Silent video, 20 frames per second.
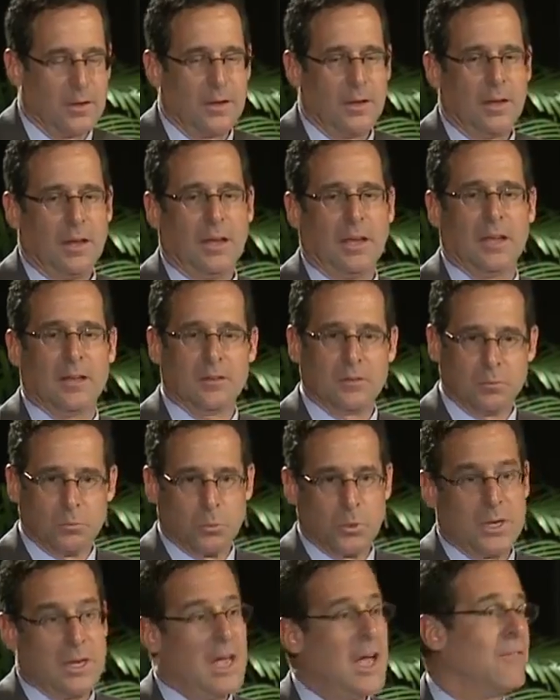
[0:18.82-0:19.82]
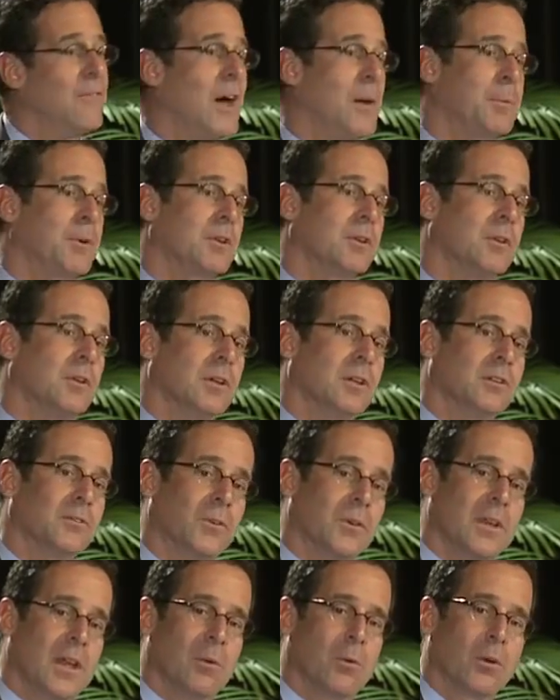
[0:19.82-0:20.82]
And we have opportunities
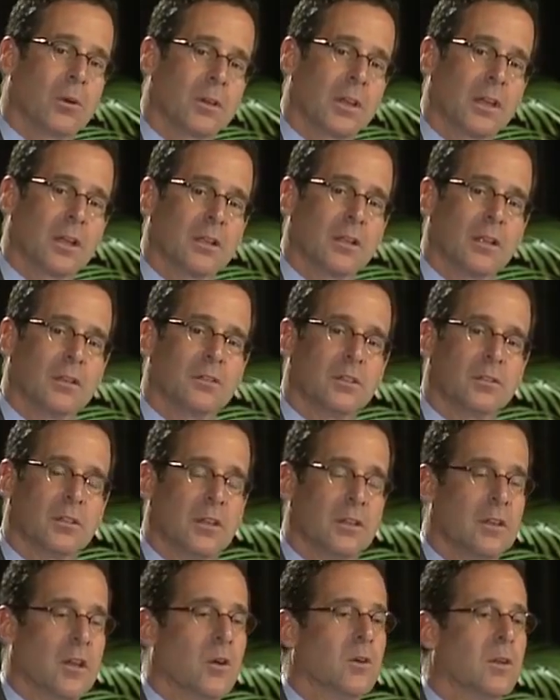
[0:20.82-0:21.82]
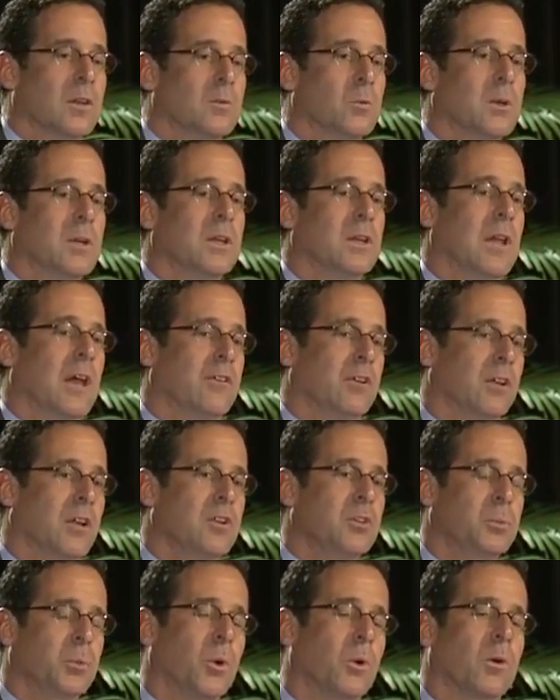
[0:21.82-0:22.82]
for networking at lunch. As I noted, we have a
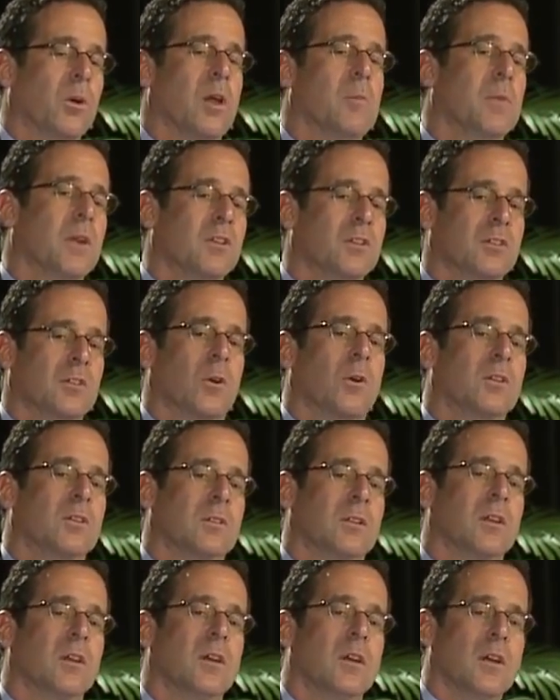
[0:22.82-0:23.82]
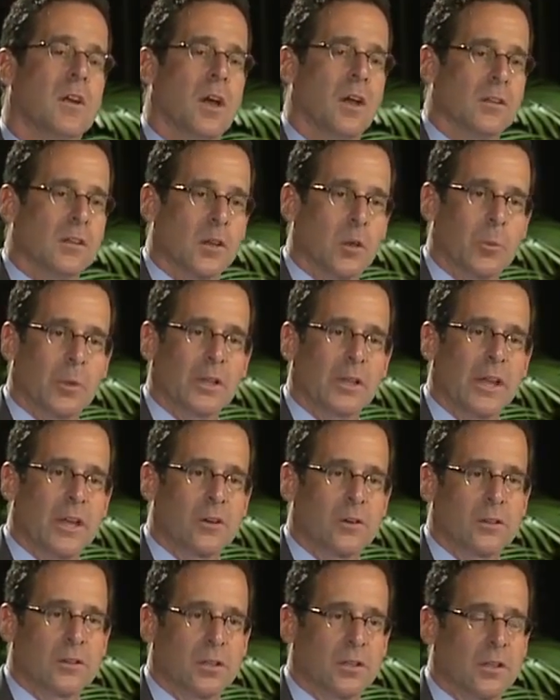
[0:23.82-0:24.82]
lunch program, but it starts a little bit
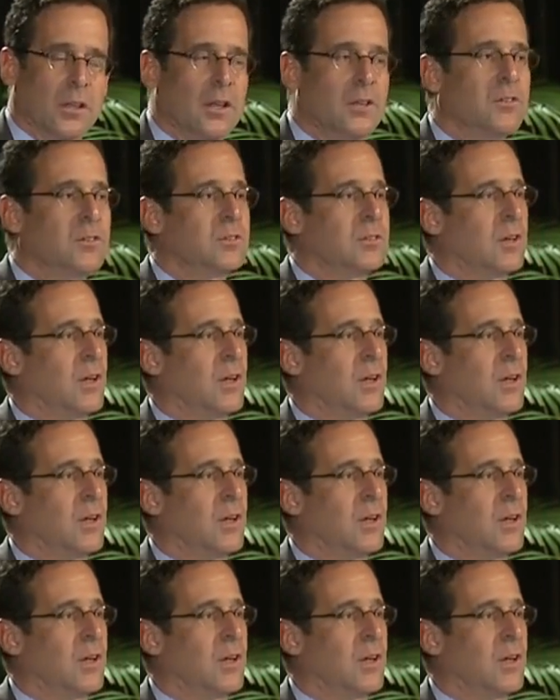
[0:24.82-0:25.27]
later into lunch.